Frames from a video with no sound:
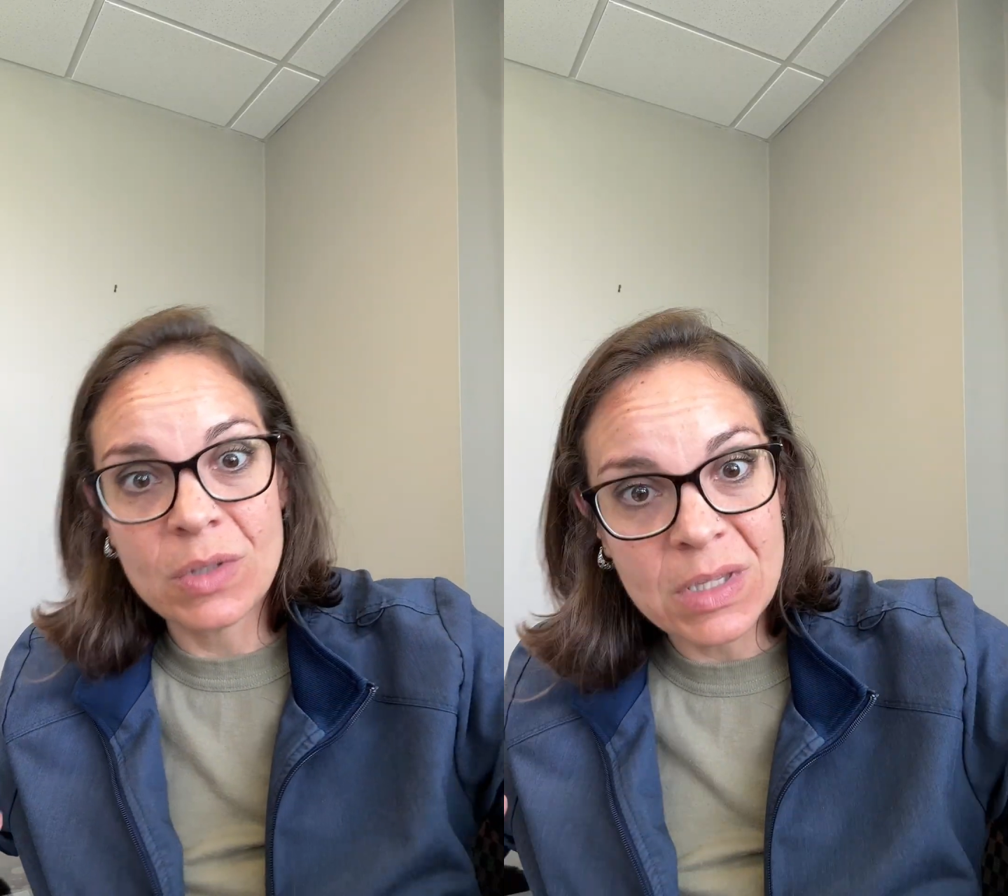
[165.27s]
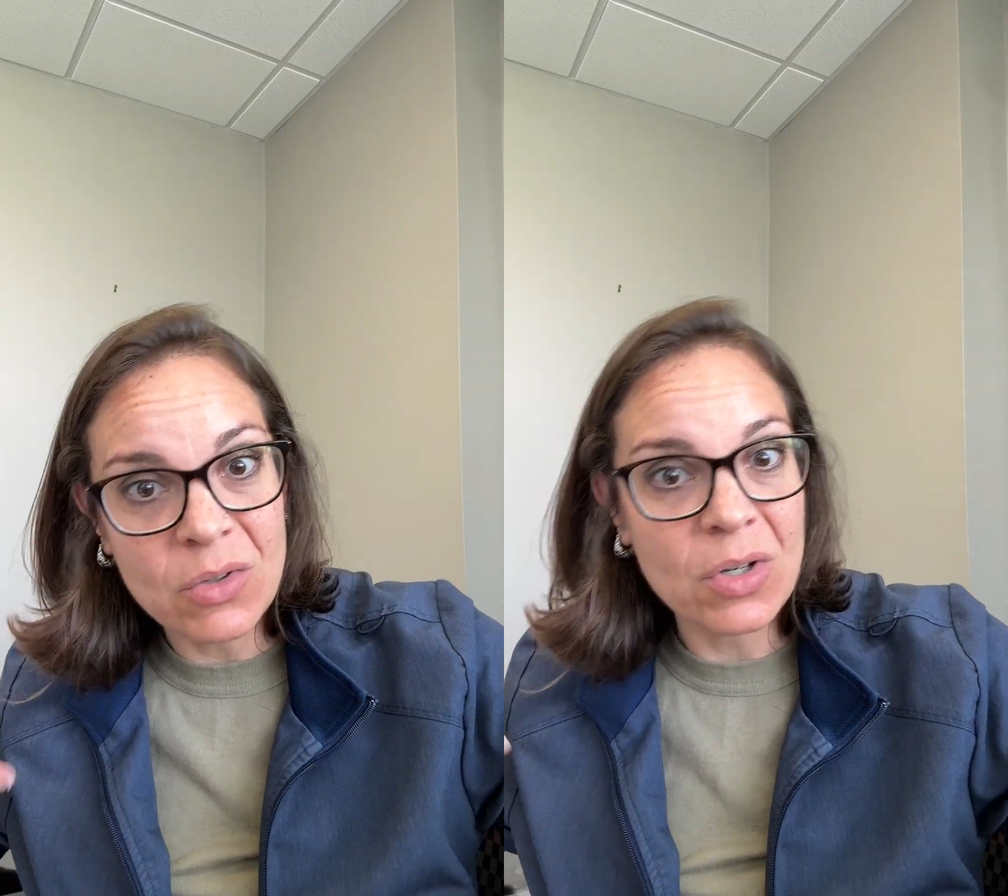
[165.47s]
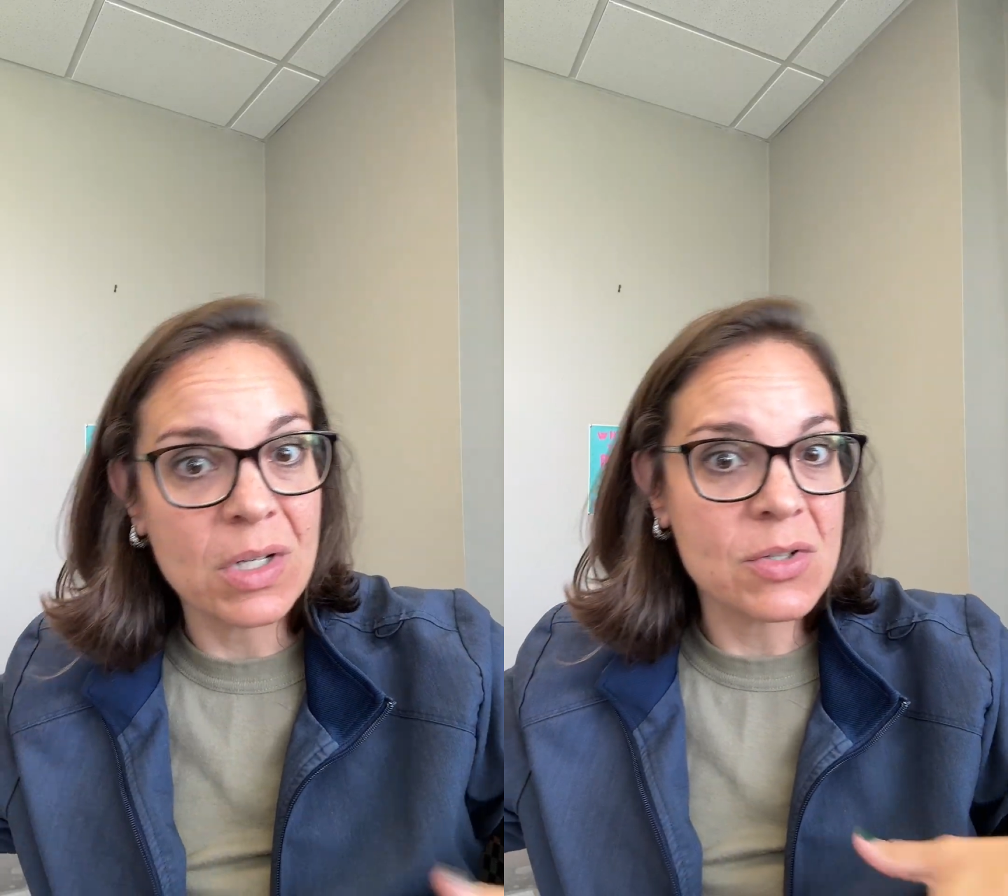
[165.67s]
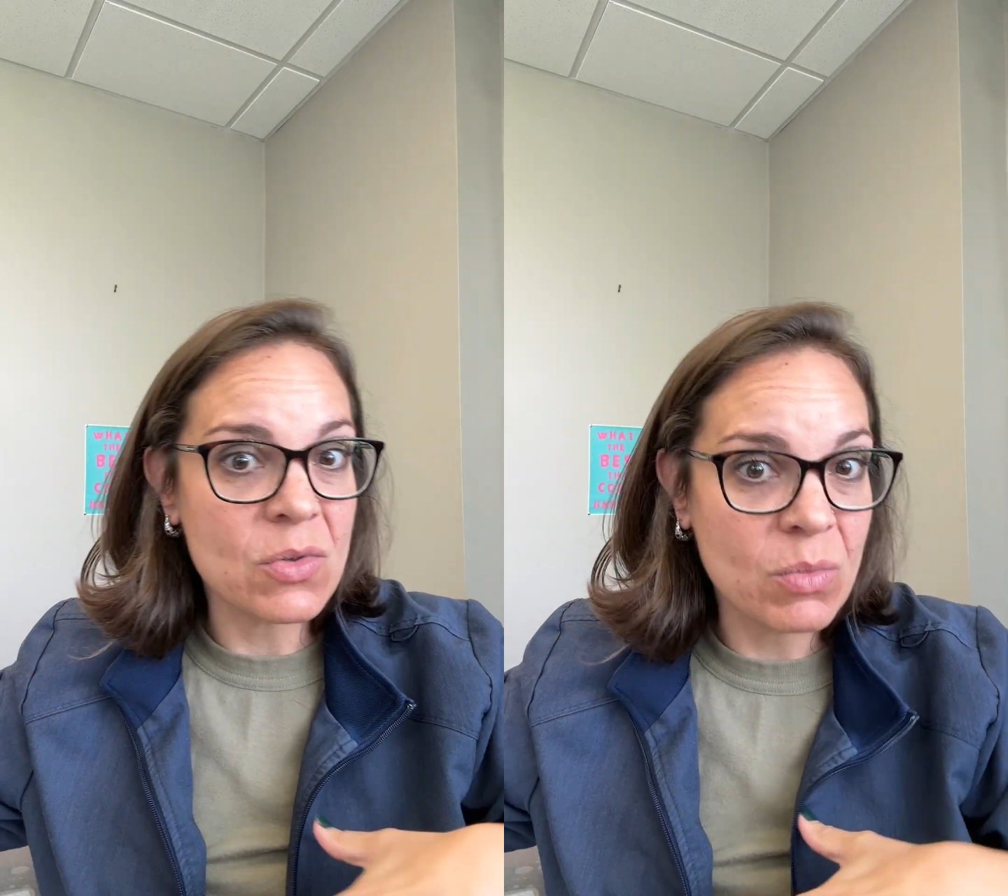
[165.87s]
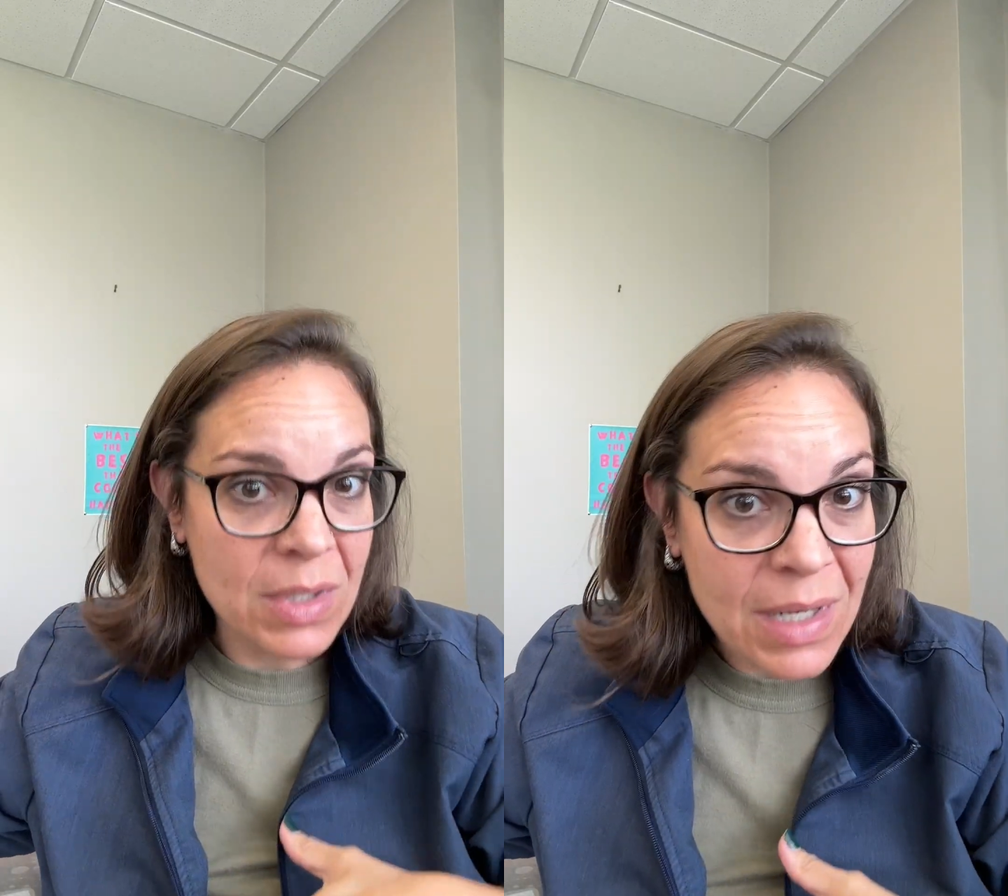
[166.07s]
in the garage or
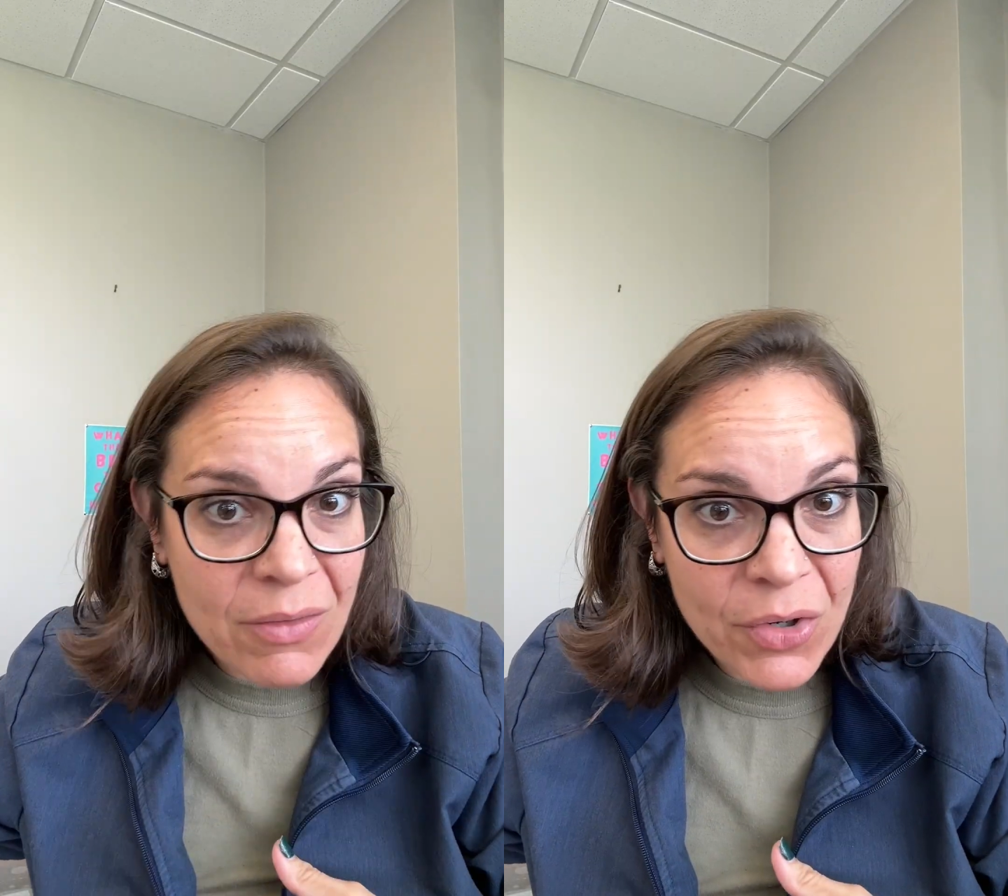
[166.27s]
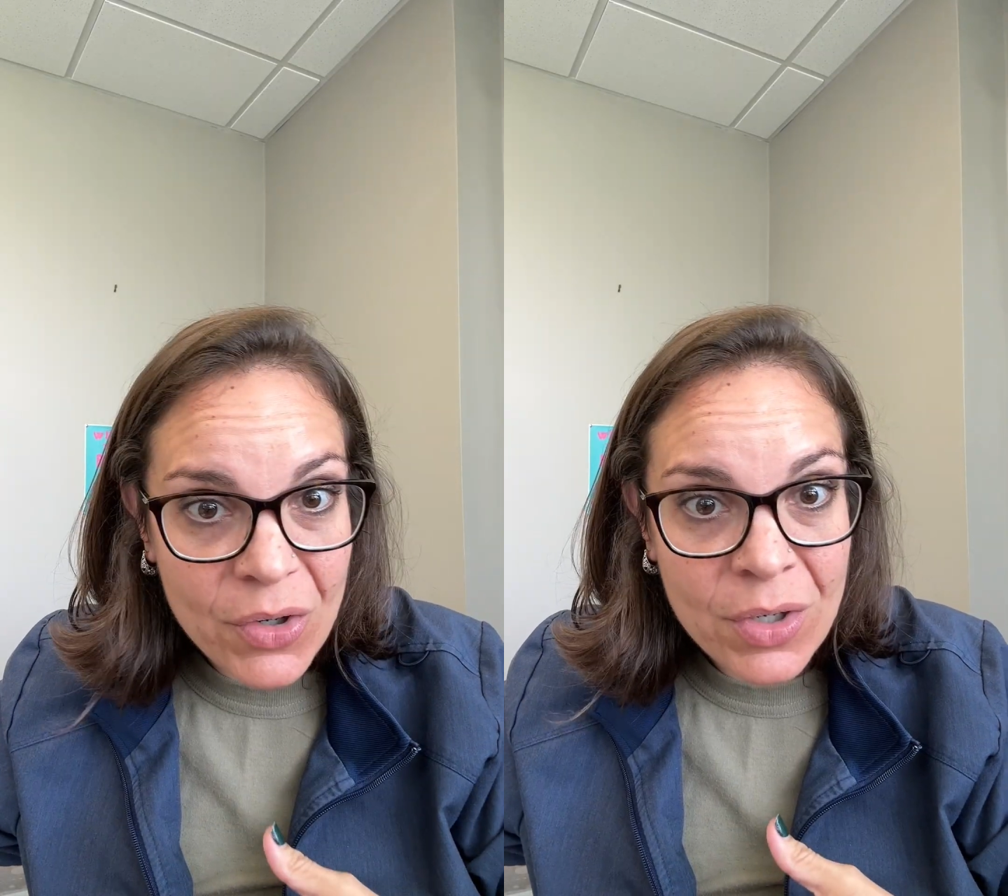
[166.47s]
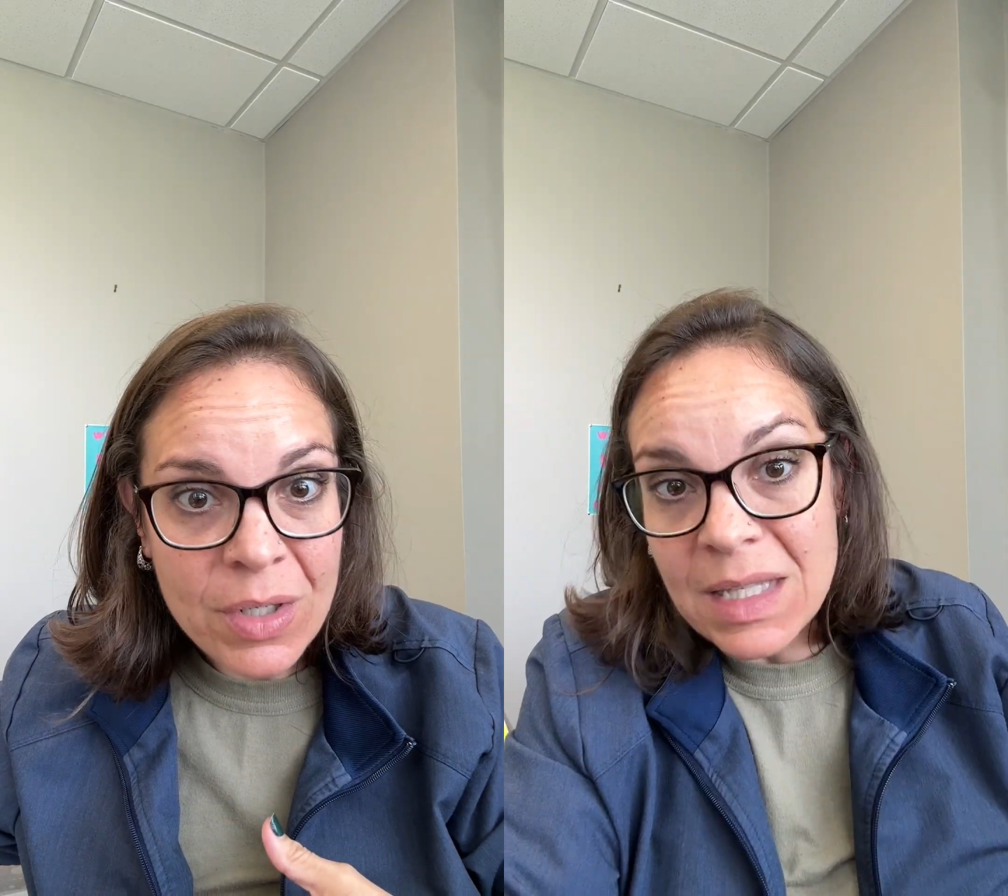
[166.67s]
whatever,